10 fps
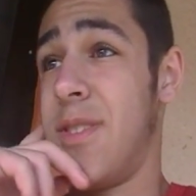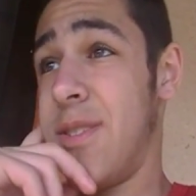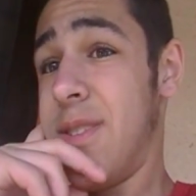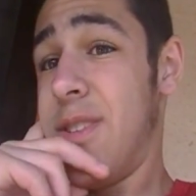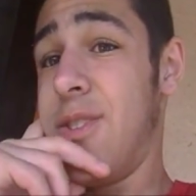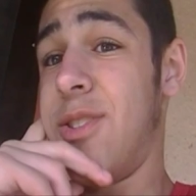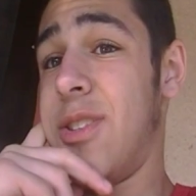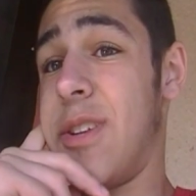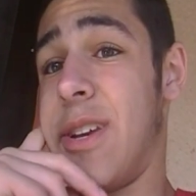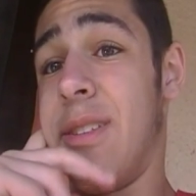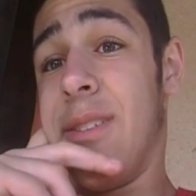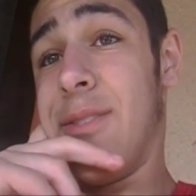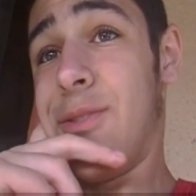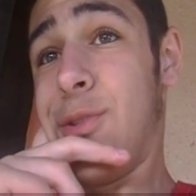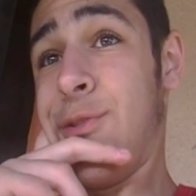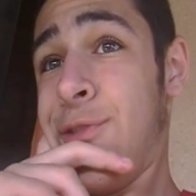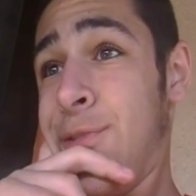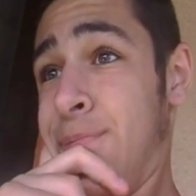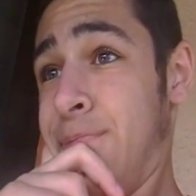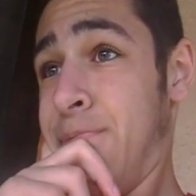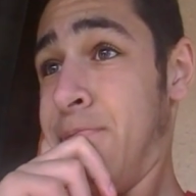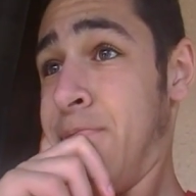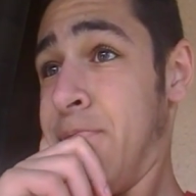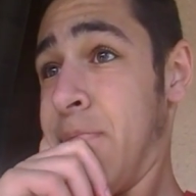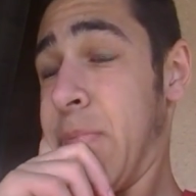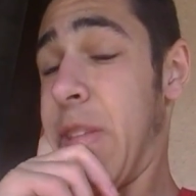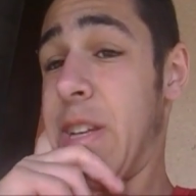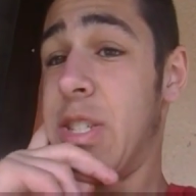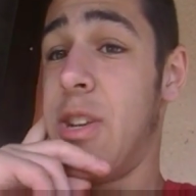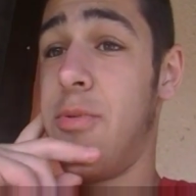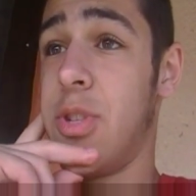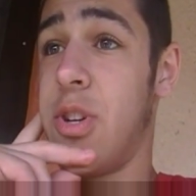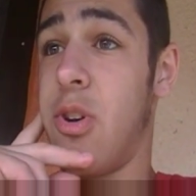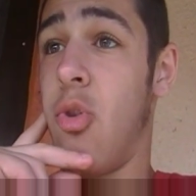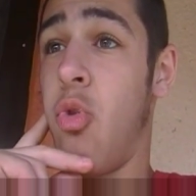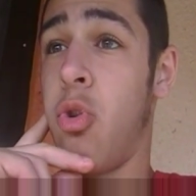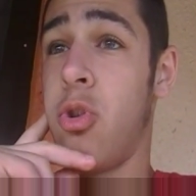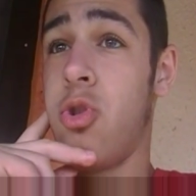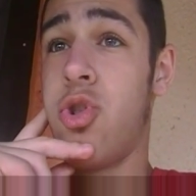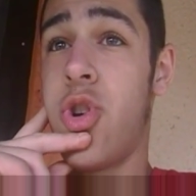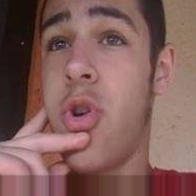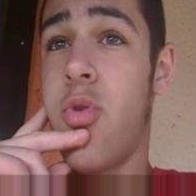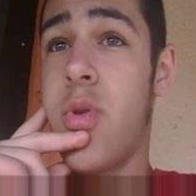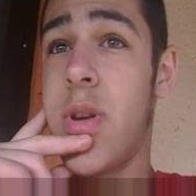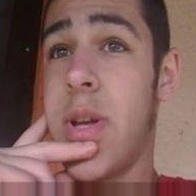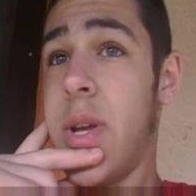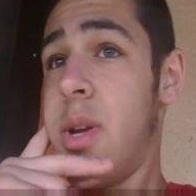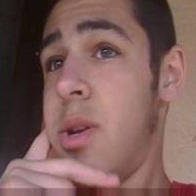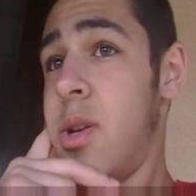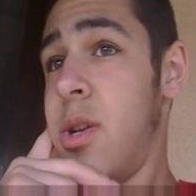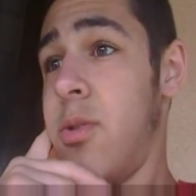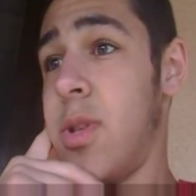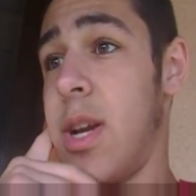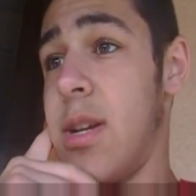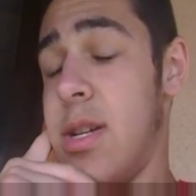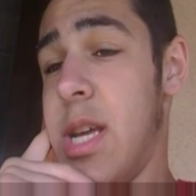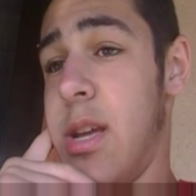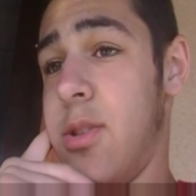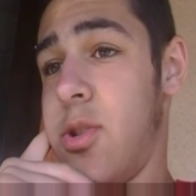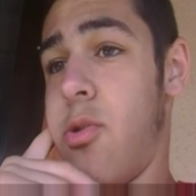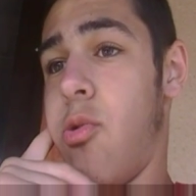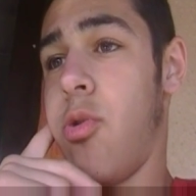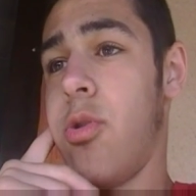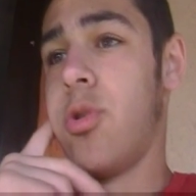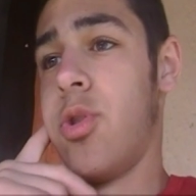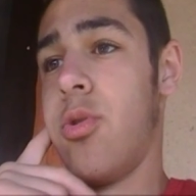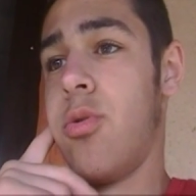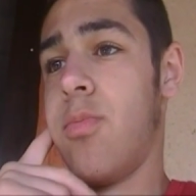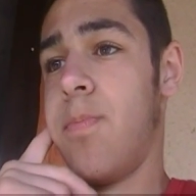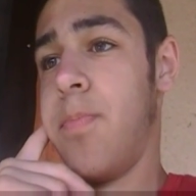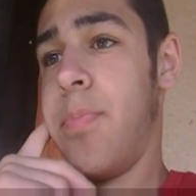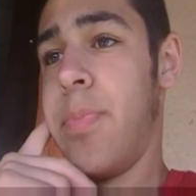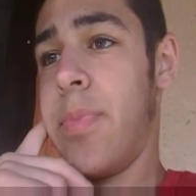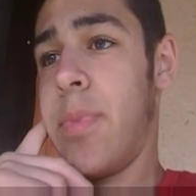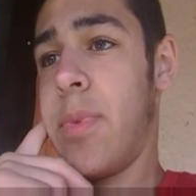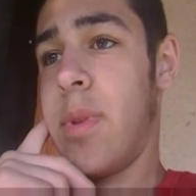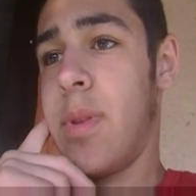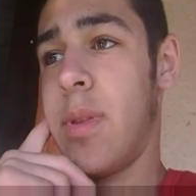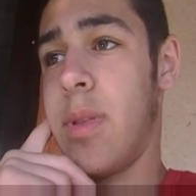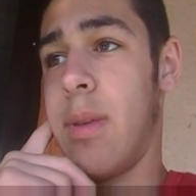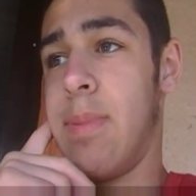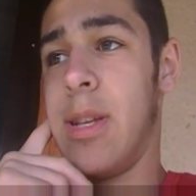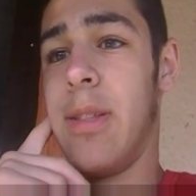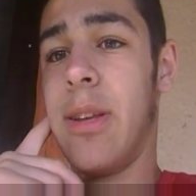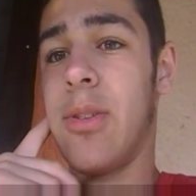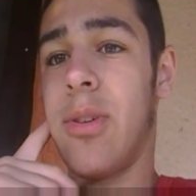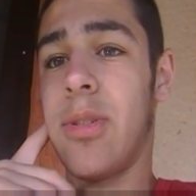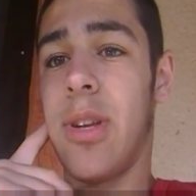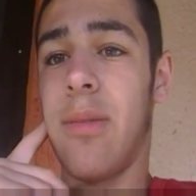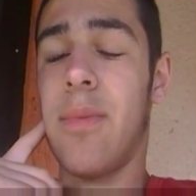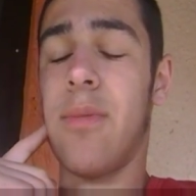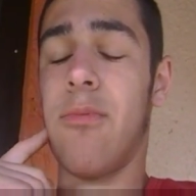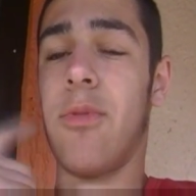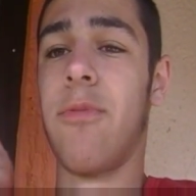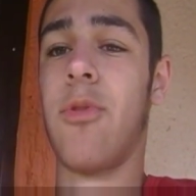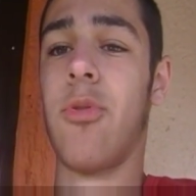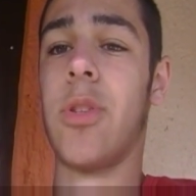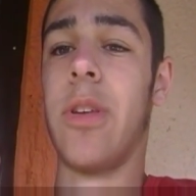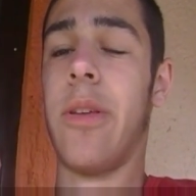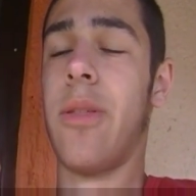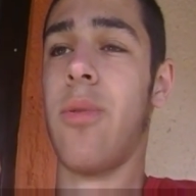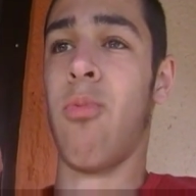yeah, it's just sad that it's over. Last night was a horror show. It was like a dance horror show. And they played like songs like, of course, like